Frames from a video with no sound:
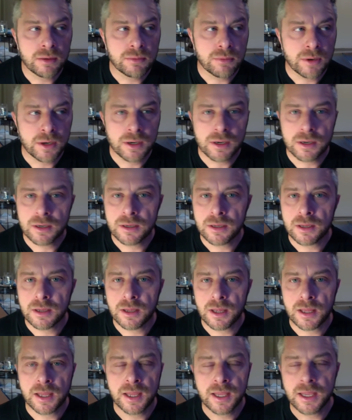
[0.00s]
where
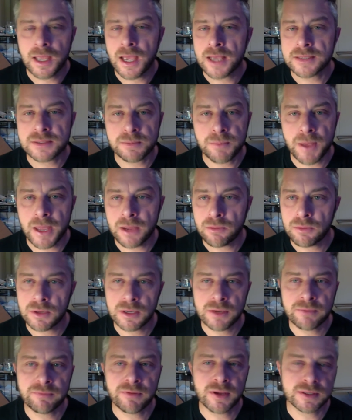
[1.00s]
a king has a banquet,
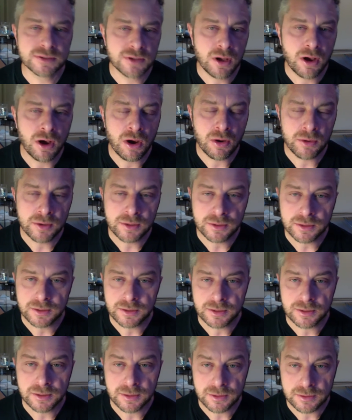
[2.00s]
invites all
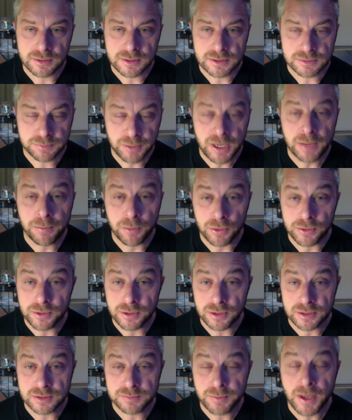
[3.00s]
these people
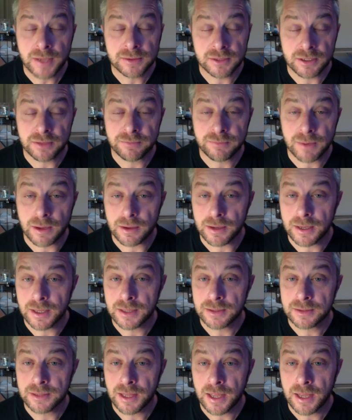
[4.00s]
they're expected to come,
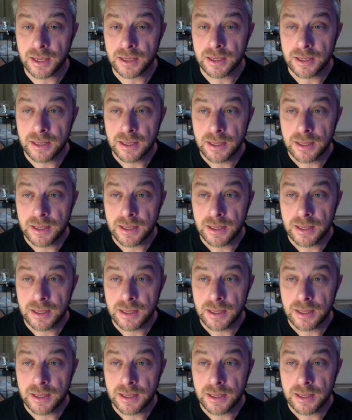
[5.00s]
and